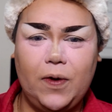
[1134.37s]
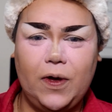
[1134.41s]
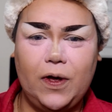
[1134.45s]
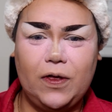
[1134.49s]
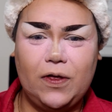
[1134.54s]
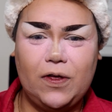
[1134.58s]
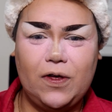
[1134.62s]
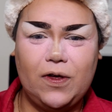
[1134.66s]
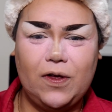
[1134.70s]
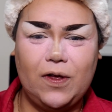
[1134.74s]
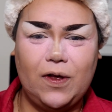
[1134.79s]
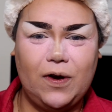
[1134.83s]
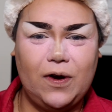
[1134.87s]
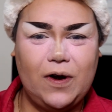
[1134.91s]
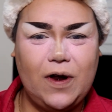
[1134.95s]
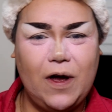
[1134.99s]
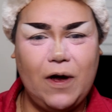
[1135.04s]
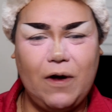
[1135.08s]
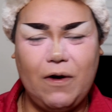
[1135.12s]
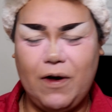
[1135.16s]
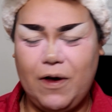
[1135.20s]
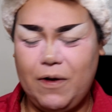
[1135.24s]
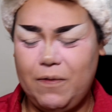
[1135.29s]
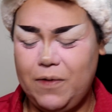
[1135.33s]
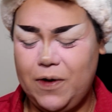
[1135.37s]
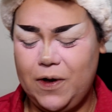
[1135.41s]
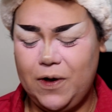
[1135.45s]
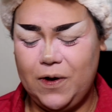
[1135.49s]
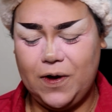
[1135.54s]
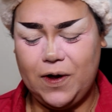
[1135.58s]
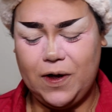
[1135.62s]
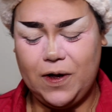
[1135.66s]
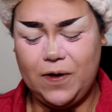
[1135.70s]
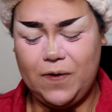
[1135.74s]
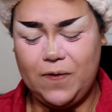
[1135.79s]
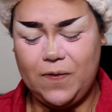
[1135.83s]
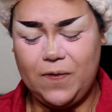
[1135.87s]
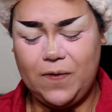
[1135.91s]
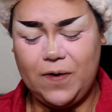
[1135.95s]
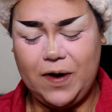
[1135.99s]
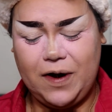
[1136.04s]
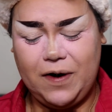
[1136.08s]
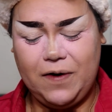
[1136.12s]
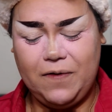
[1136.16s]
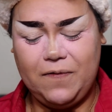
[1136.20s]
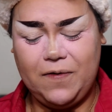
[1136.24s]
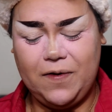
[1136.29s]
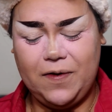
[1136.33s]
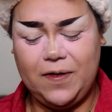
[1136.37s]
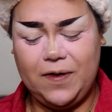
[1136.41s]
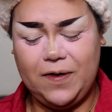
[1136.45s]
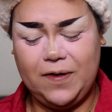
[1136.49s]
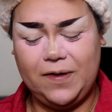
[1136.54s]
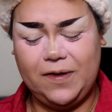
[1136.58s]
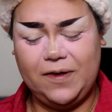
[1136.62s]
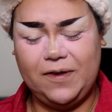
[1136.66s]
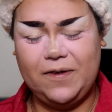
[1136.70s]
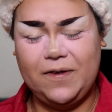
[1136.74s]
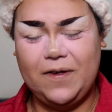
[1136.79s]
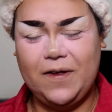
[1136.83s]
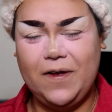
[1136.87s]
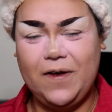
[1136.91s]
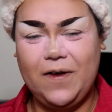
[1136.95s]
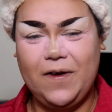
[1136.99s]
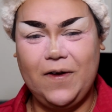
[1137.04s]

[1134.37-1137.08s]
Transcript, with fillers: bitch, and now I'm here getting ready for this